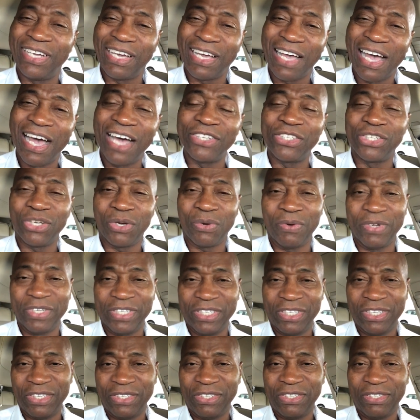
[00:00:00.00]

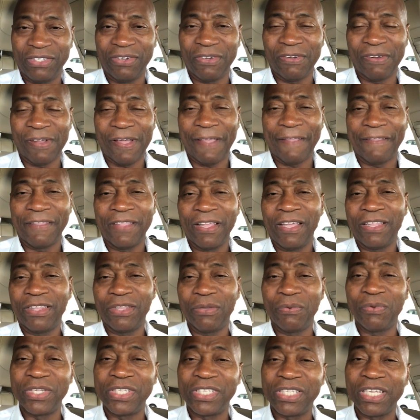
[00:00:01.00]
consequences,
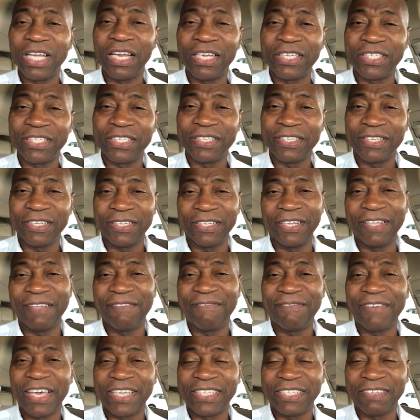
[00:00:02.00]
the results, the
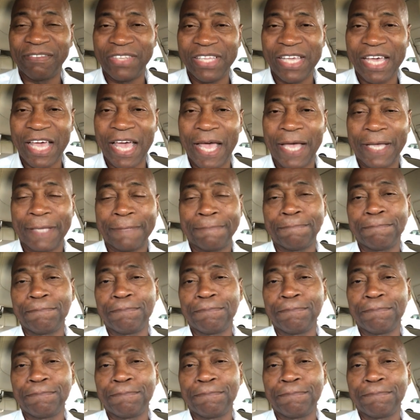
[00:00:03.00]
effects of the act.